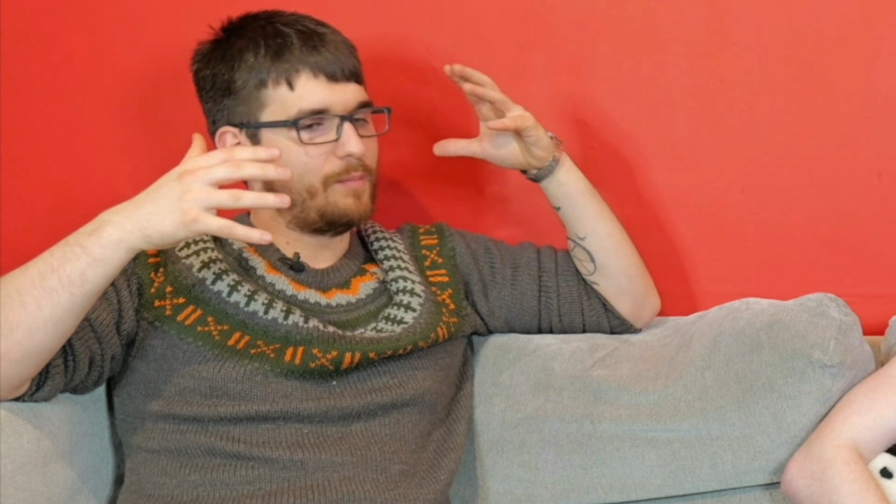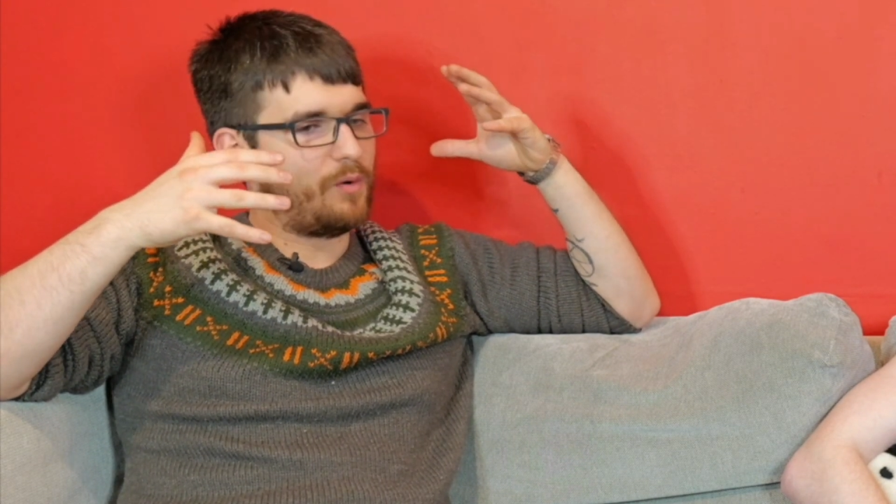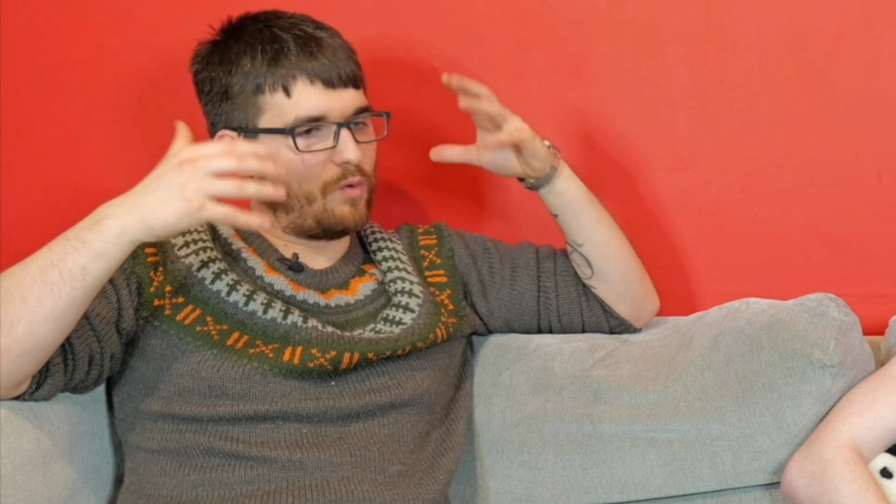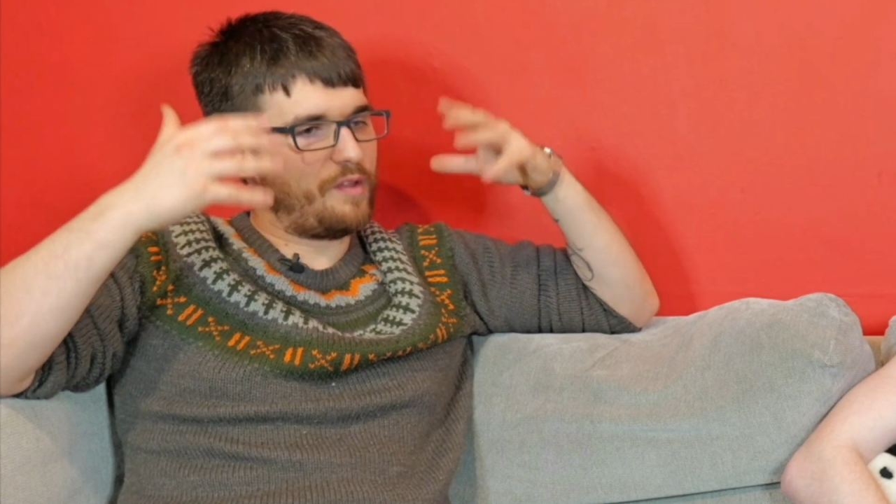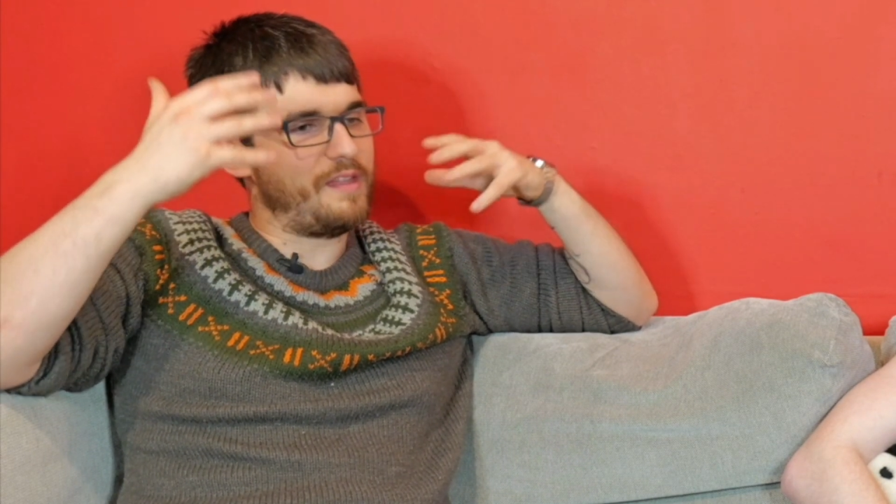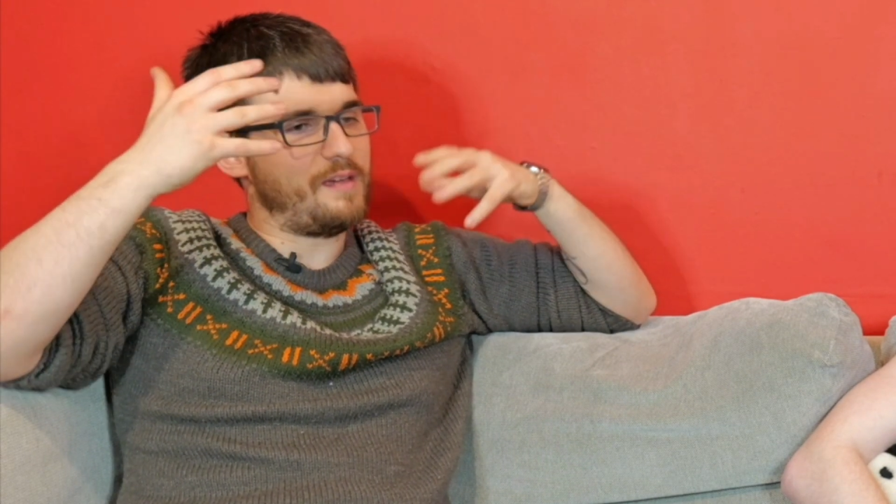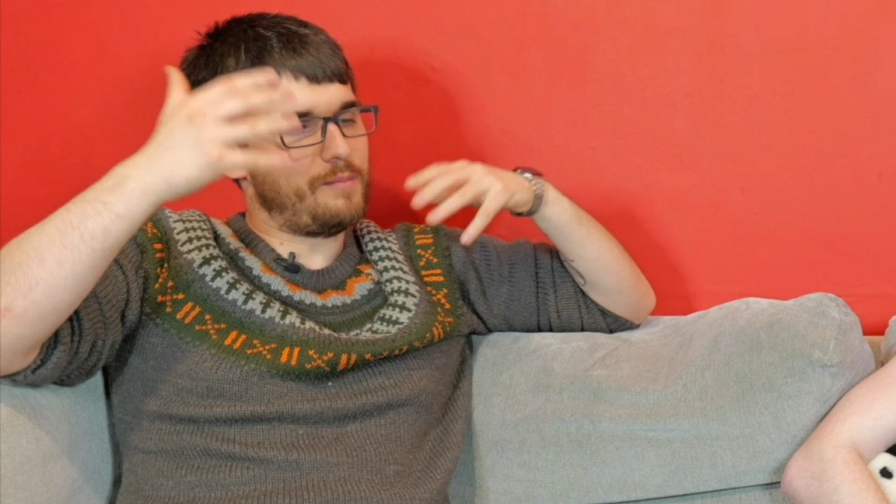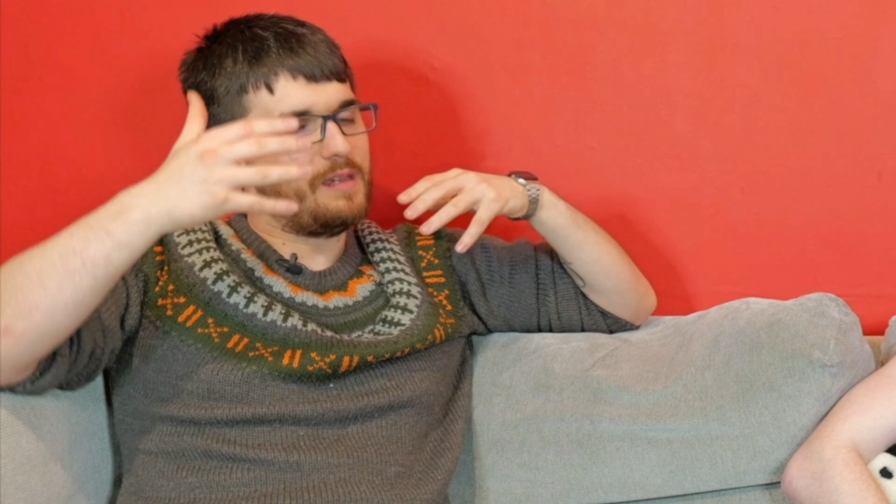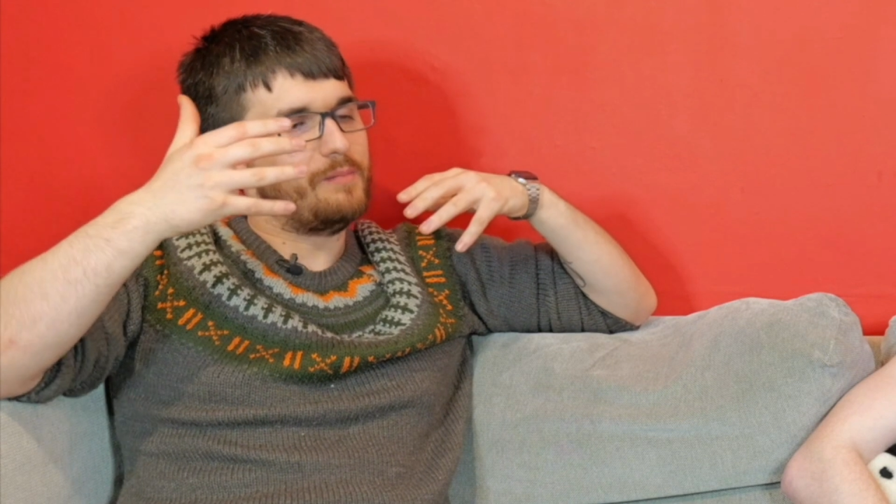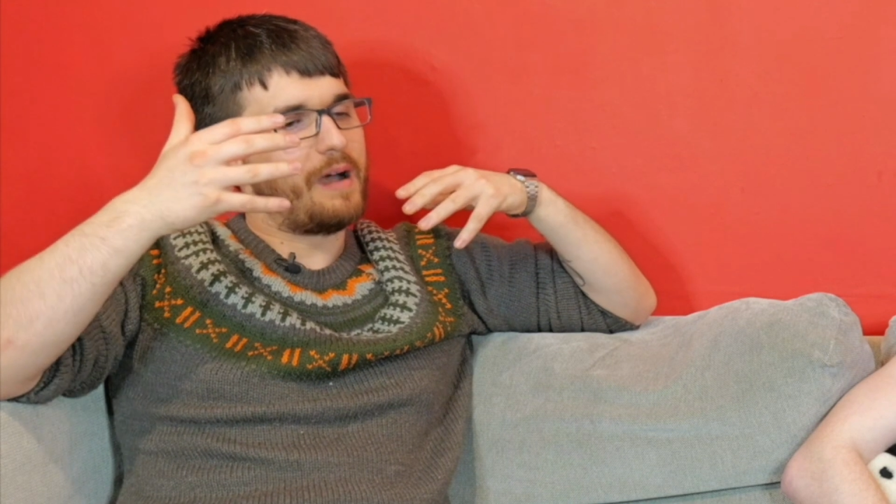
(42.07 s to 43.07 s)
but what they
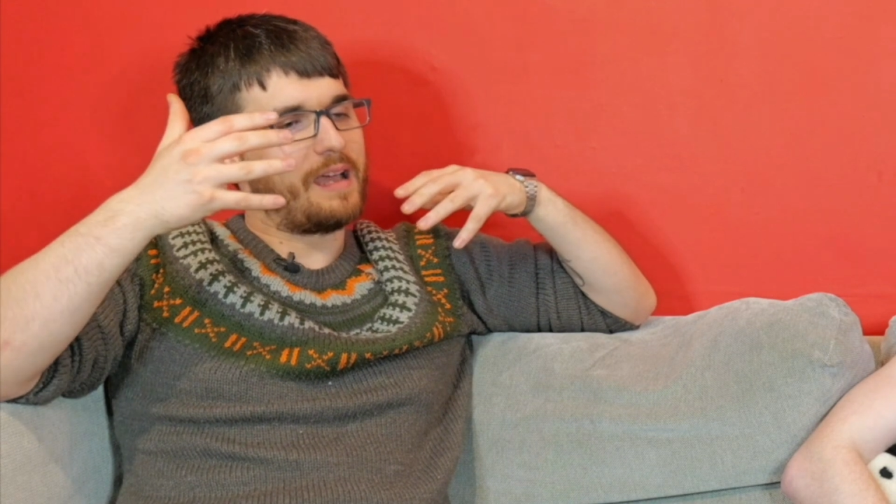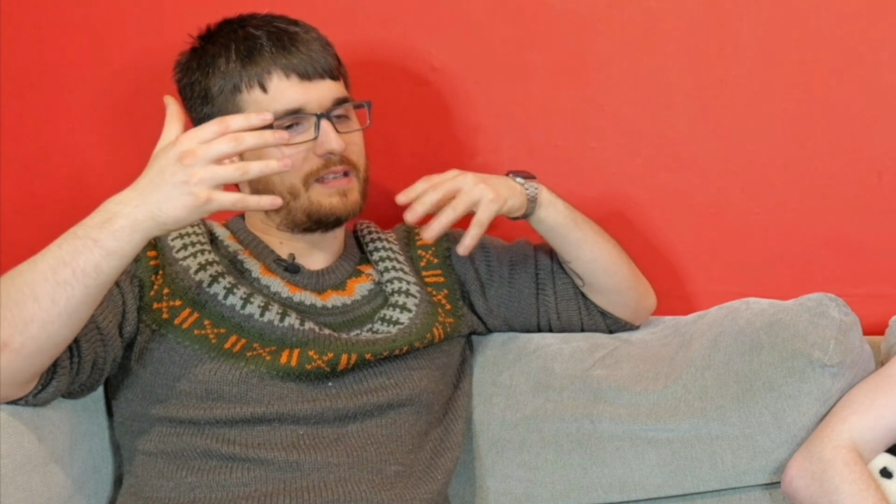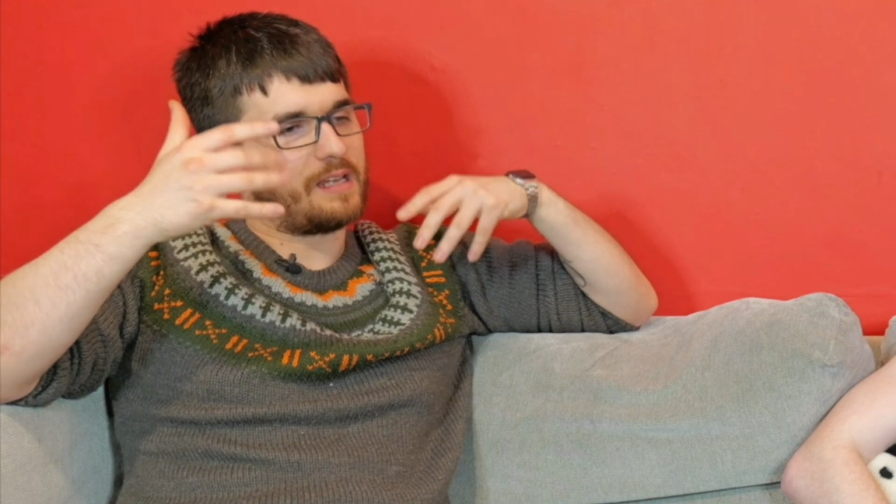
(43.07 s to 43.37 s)
mean by is,